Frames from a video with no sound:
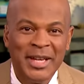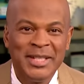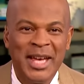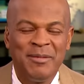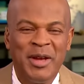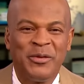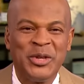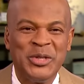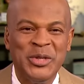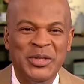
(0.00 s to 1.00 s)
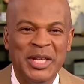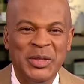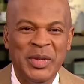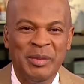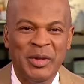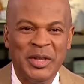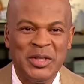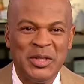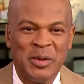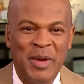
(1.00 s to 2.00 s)
Time now for your Tuesday Tweetable.
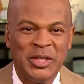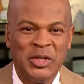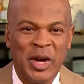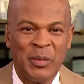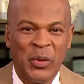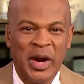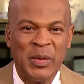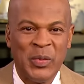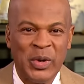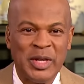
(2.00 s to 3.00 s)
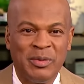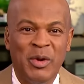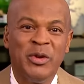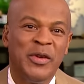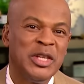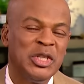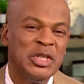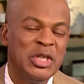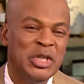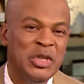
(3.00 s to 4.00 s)
This is a message I pray brings motivation
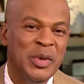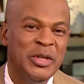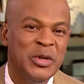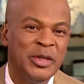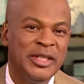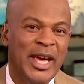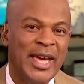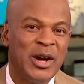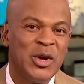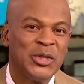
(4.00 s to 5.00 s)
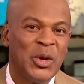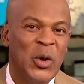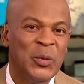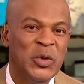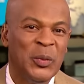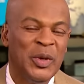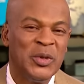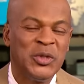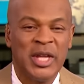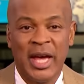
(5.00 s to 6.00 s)
to you and your day. I also hope you'll
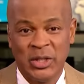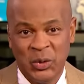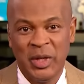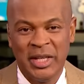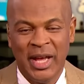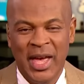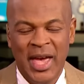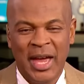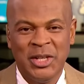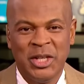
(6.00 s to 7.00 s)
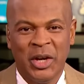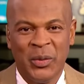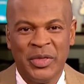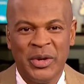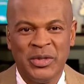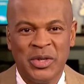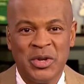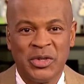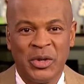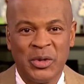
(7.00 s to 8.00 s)
post, tag, tweet, and share it with those in
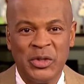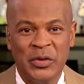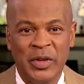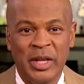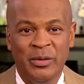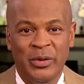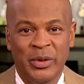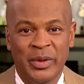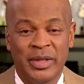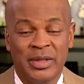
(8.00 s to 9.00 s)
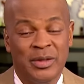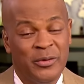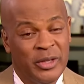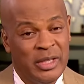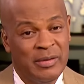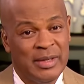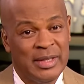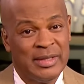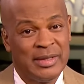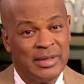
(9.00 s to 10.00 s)
your circles of influence.
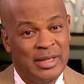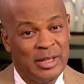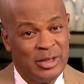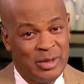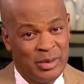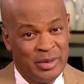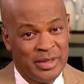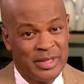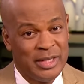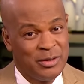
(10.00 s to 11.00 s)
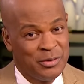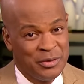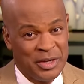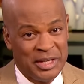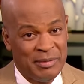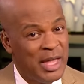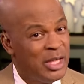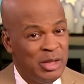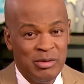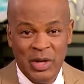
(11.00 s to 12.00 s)
Forgiveness is yours. It's free.
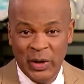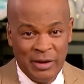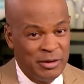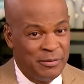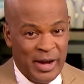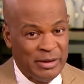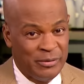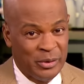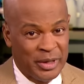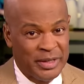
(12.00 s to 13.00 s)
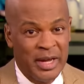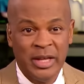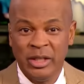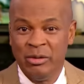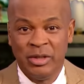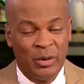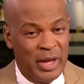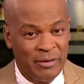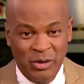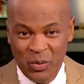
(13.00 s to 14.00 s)
You don't have to fight for it. You don't
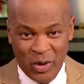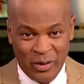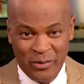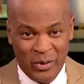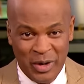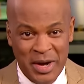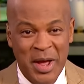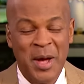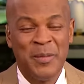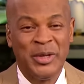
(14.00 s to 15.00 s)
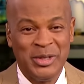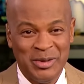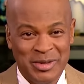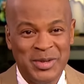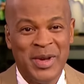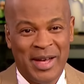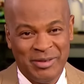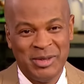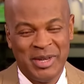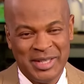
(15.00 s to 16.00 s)
have to work for it. But you do
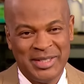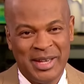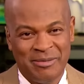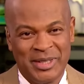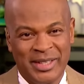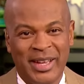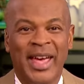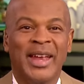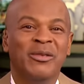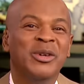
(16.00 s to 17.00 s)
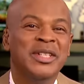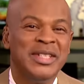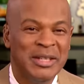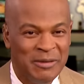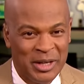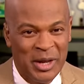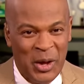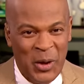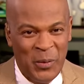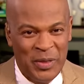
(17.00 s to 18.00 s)
have to accept it and receive it.
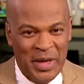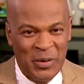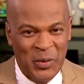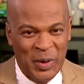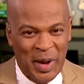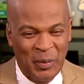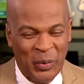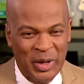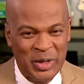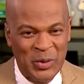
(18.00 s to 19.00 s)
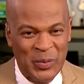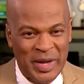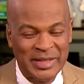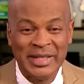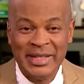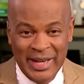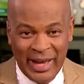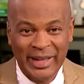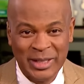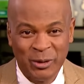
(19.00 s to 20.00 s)
With that word, I pray you'll make
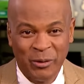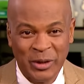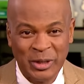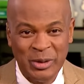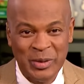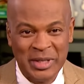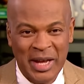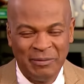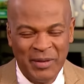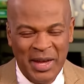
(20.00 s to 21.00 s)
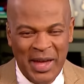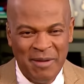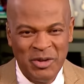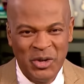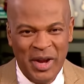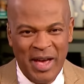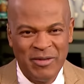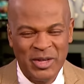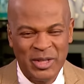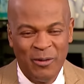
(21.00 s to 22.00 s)
today a terrific Tuesday. And be sure to
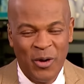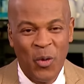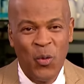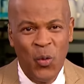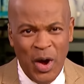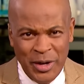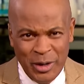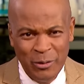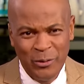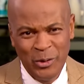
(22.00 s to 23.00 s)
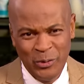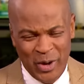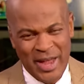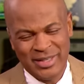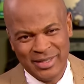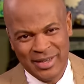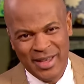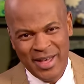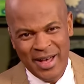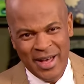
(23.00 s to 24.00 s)
have yourself a wonderful rest
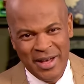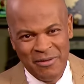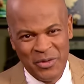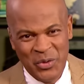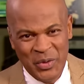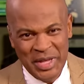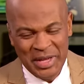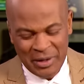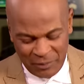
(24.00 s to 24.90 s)
of the week.